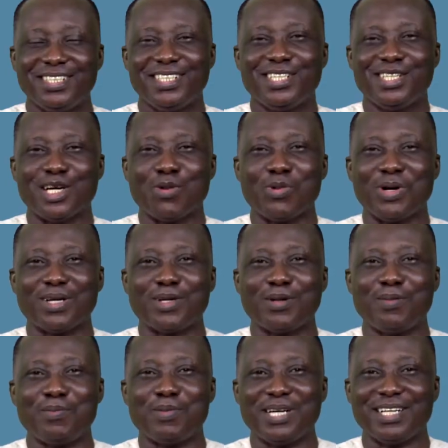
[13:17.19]
You're
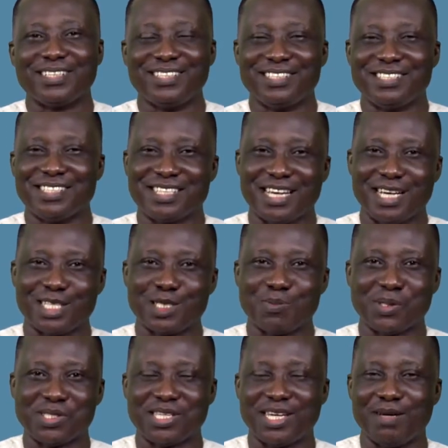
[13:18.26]
welcome back. This is
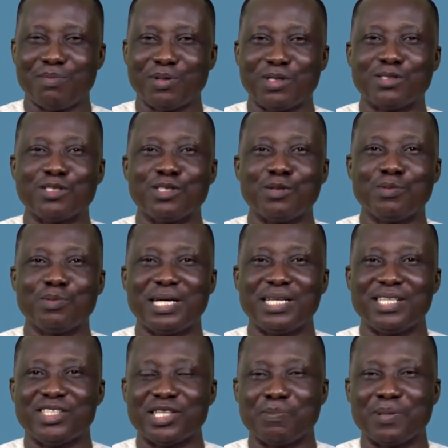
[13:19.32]
Exposé, brought to you by the
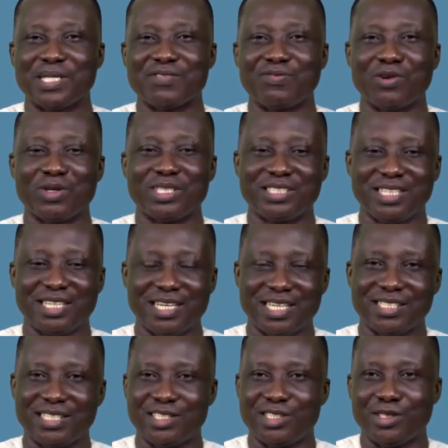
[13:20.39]
Shepherd's Flock
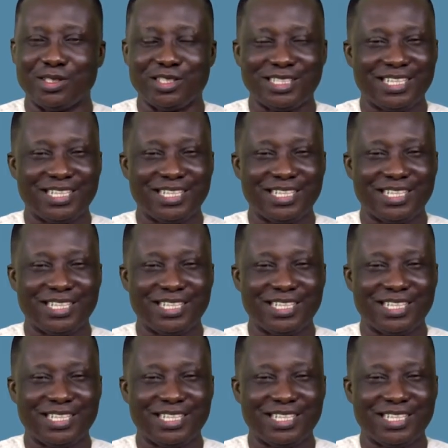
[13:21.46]
International Church.